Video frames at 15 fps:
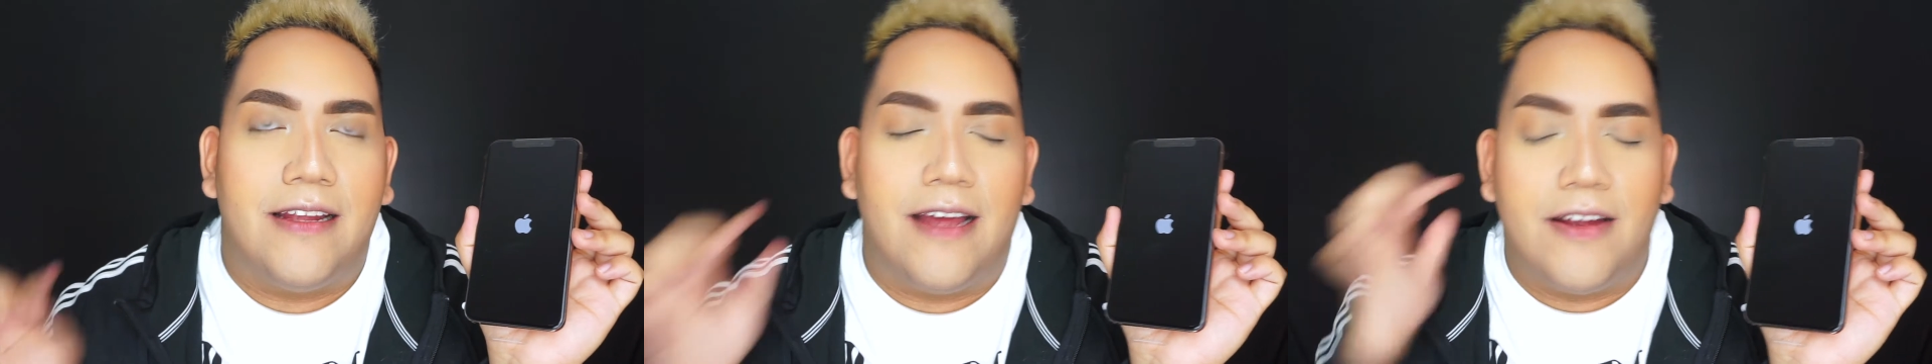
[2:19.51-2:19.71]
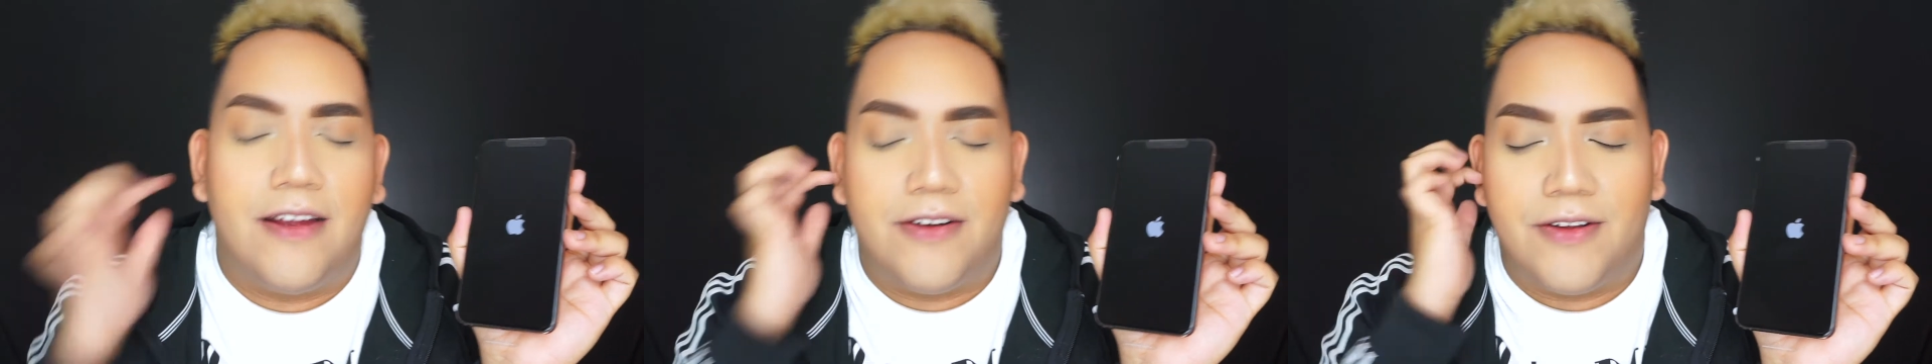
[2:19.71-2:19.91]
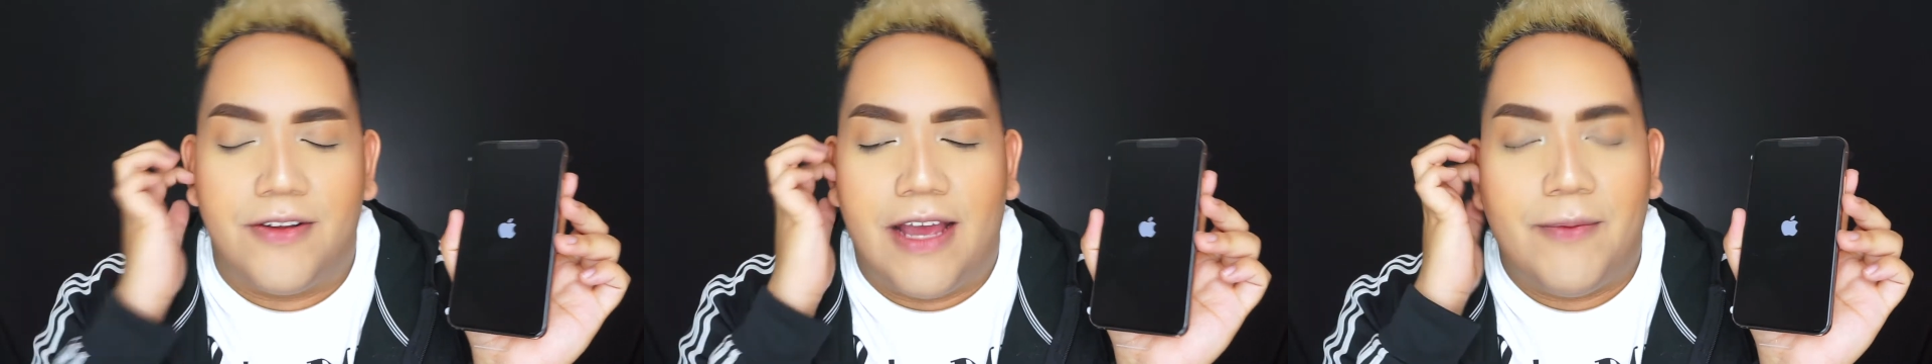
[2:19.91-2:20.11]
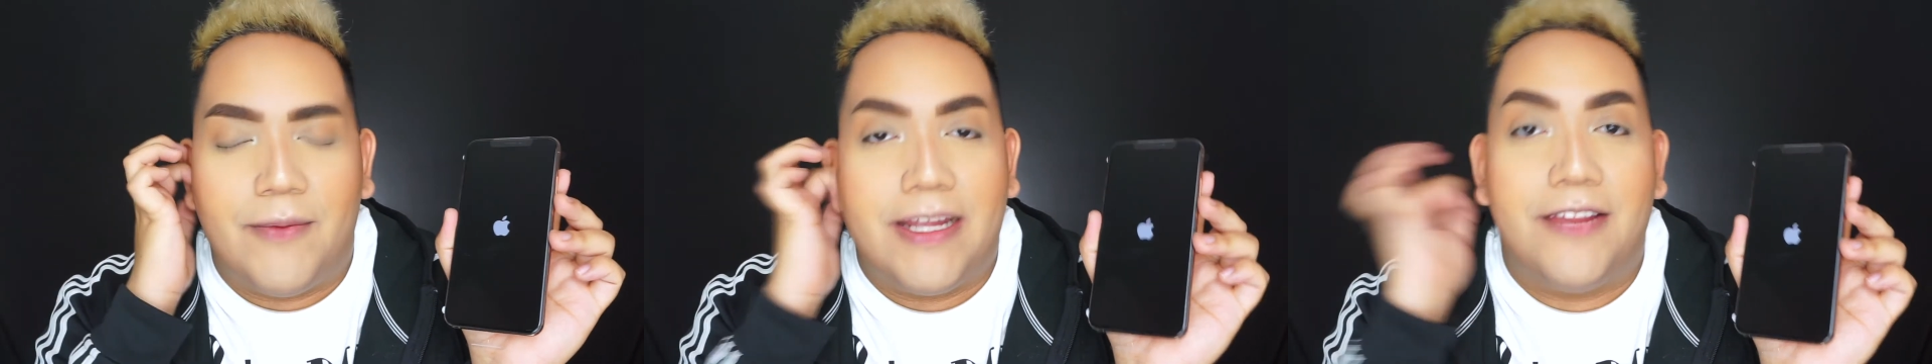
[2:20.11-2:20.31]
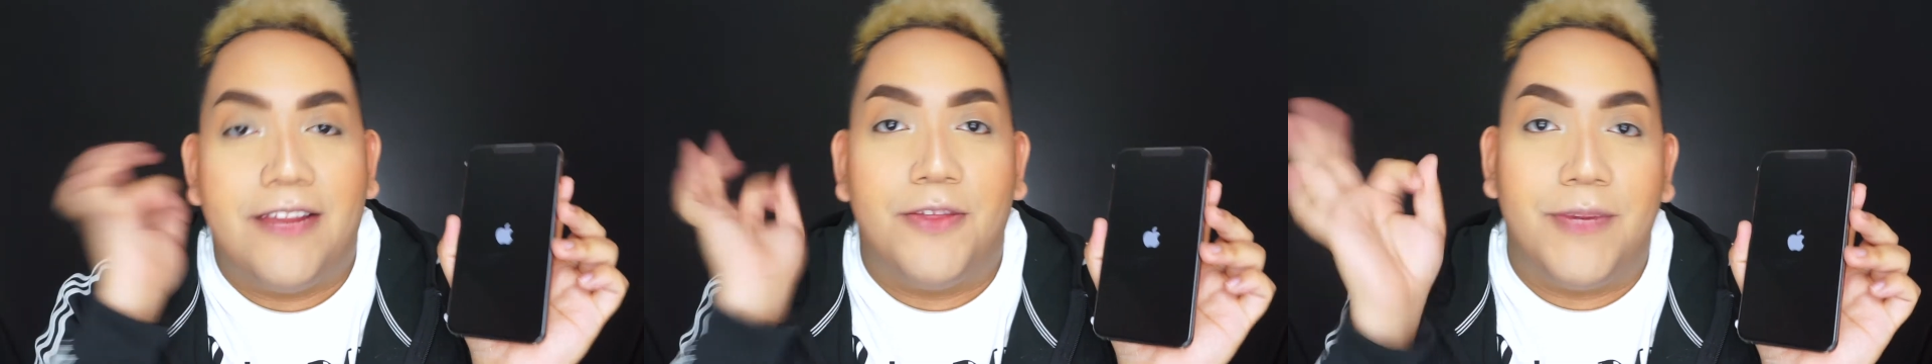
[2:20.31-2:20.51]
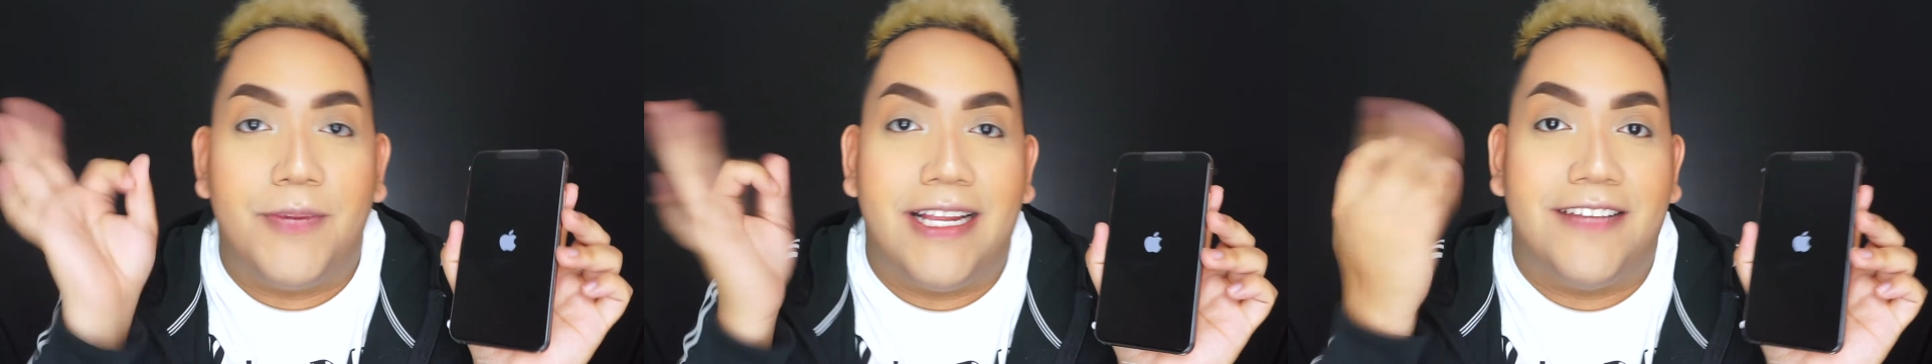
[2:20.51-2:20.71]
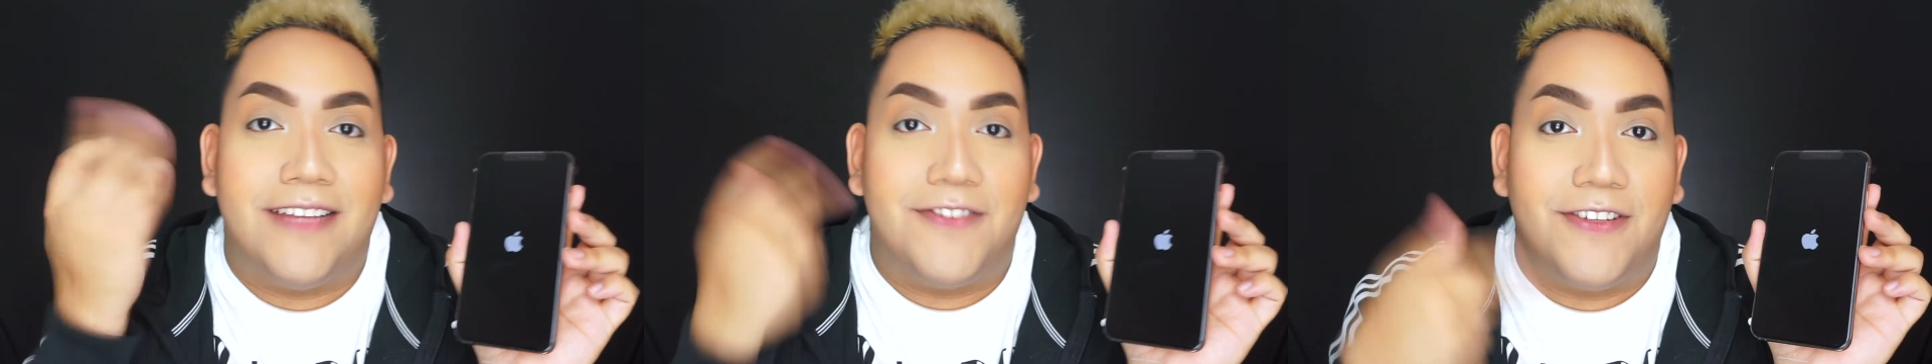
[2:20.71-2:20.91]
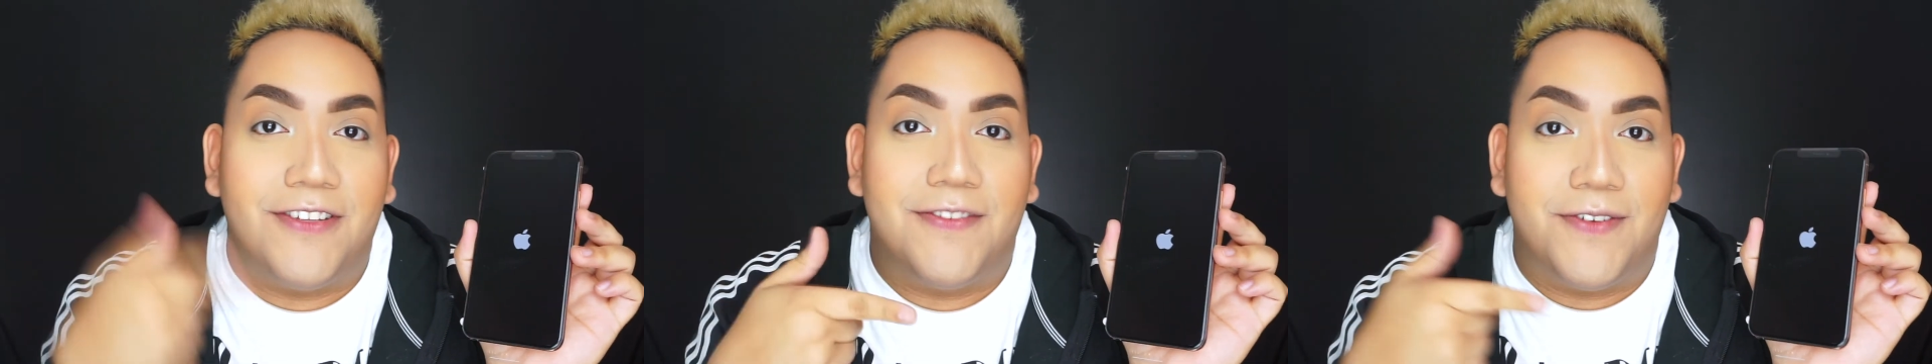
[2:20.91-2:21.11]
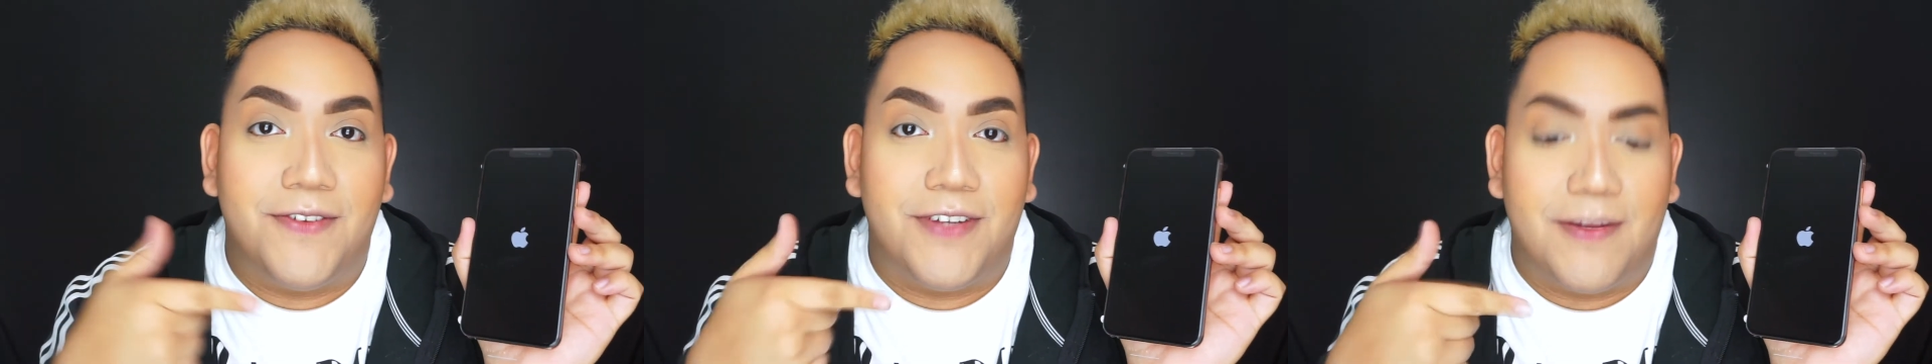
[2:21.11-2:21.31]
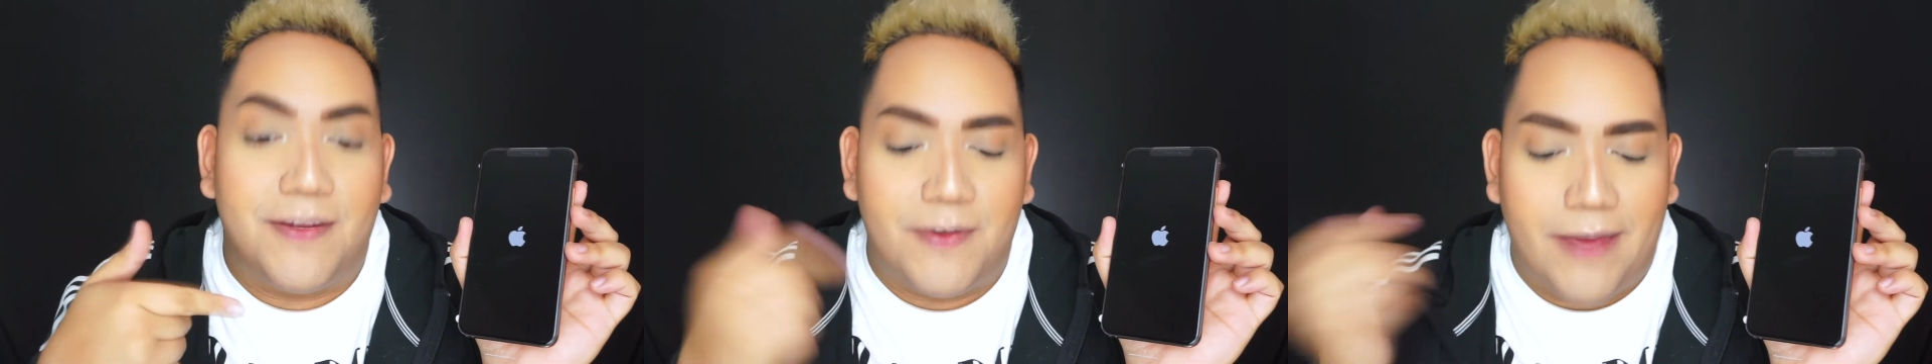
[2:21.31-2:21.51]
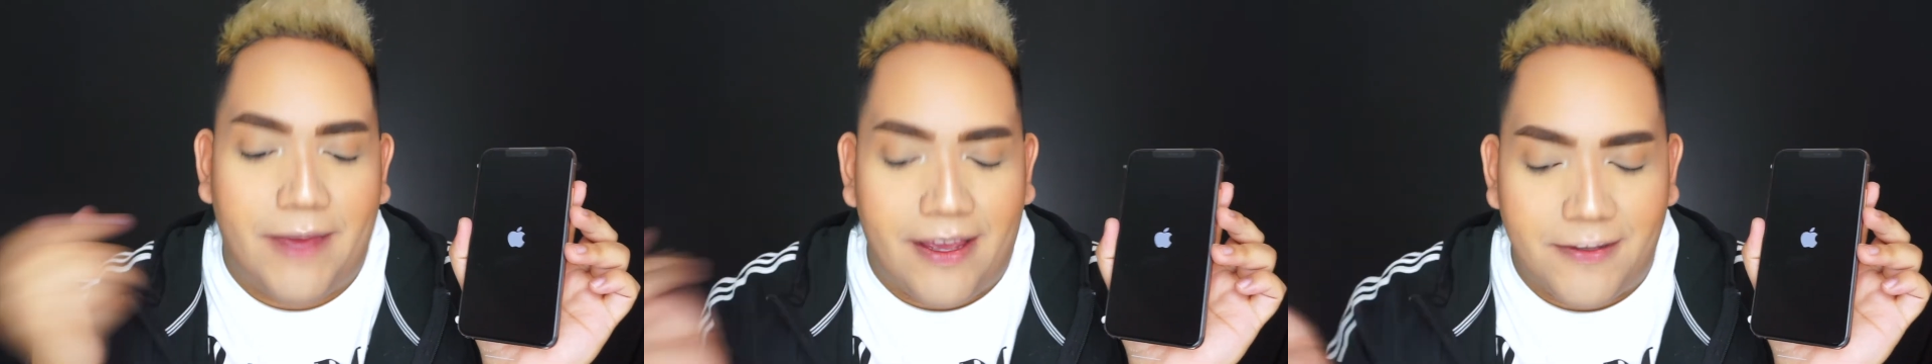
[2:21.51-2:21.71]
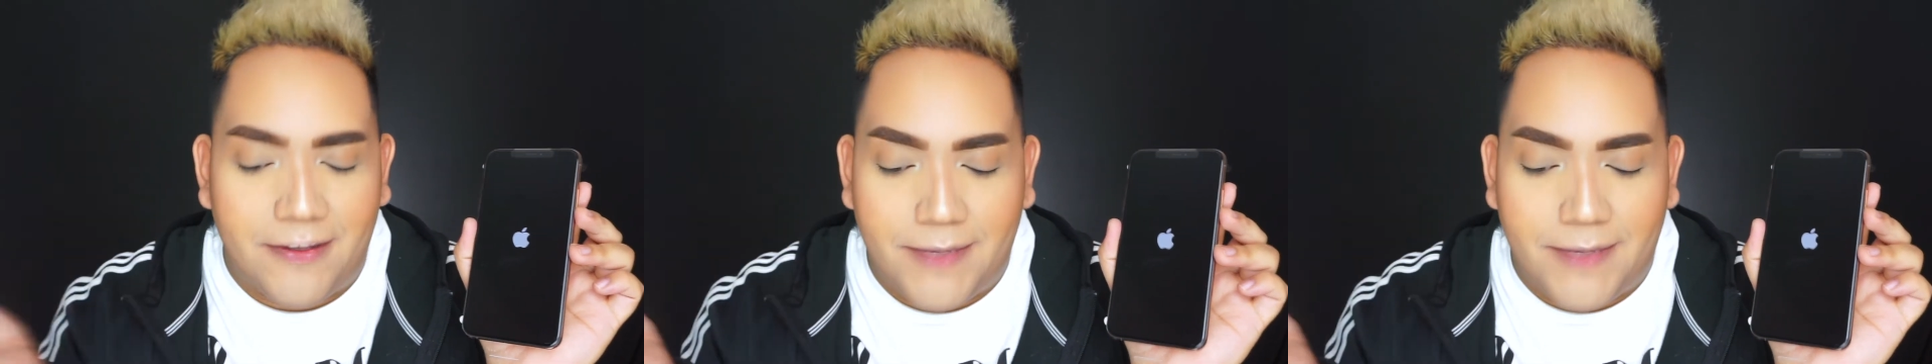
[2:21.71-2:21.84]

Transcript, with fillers: I don't know, I waited three days for this one to come to my house